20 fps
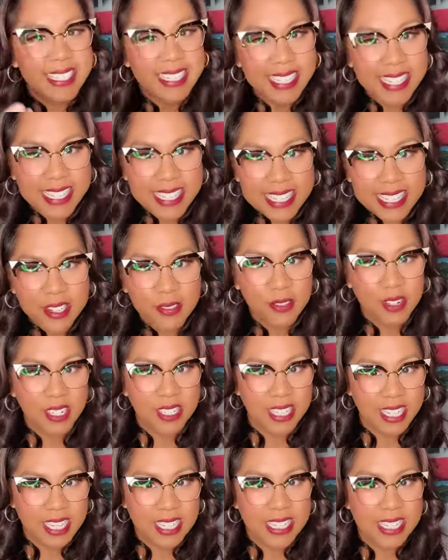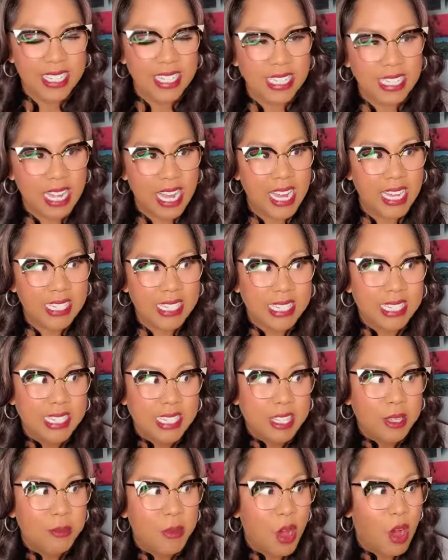see the different cliques in class. I
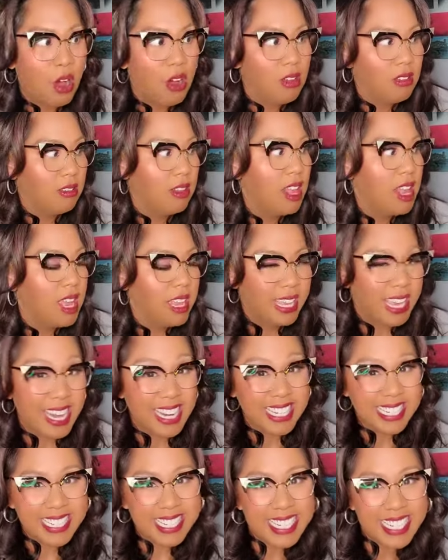see them all kind of